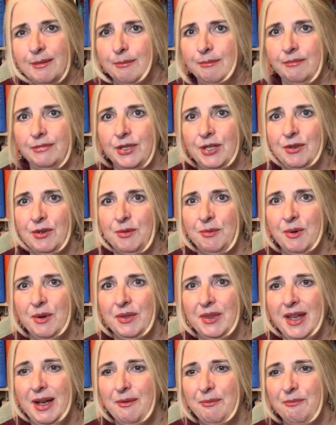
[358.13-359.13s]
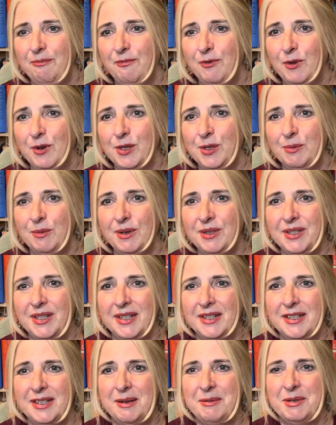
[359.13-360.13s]
I don't know what that voice was.
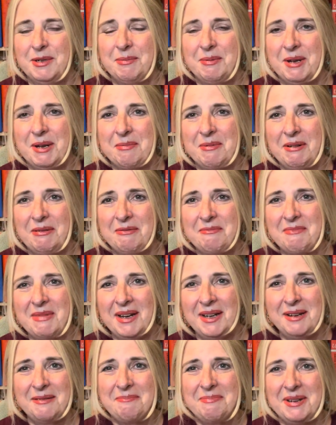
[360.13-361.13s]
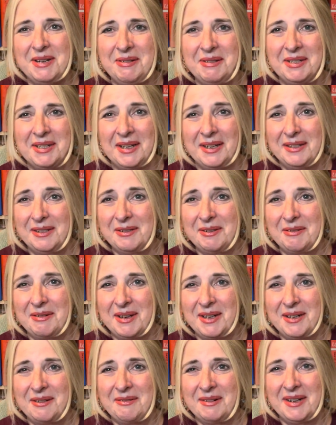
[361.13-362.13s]
That seemed to be coming from my computer. I don't quite
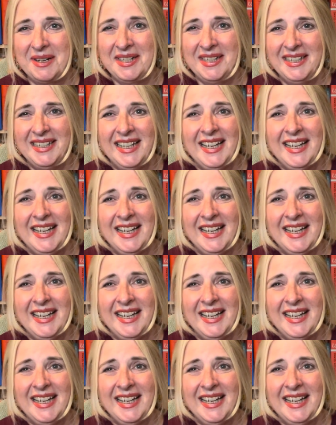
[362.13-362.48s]
know why.